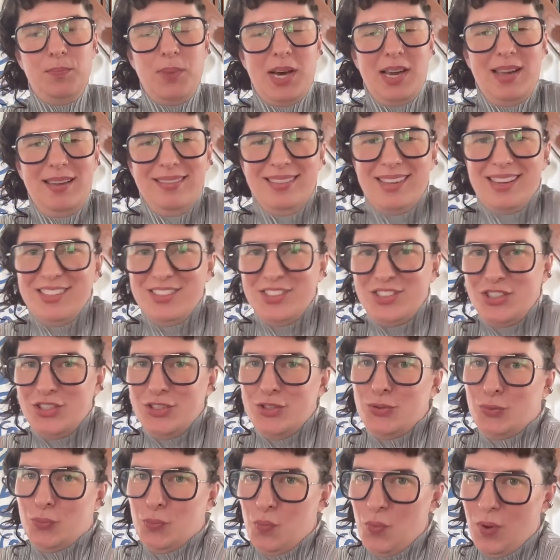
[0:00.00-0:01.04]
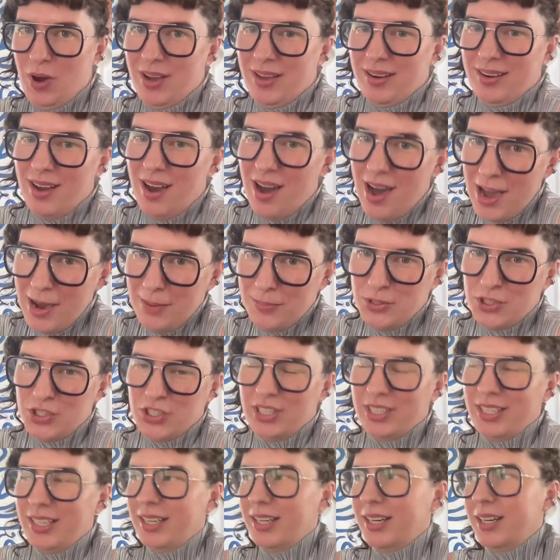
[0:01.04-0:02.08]
But that's just one
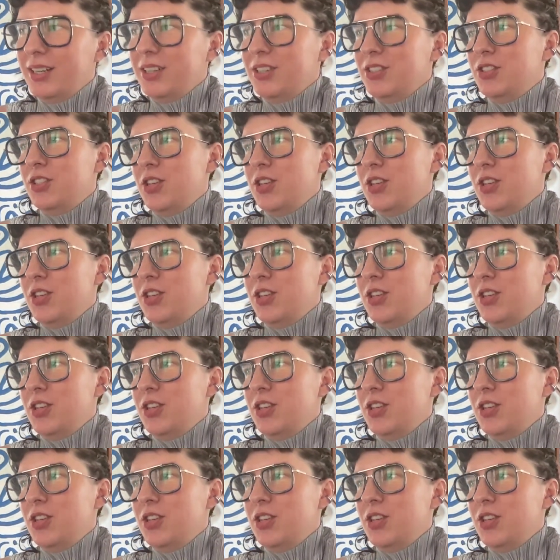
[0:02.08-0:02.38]
option here.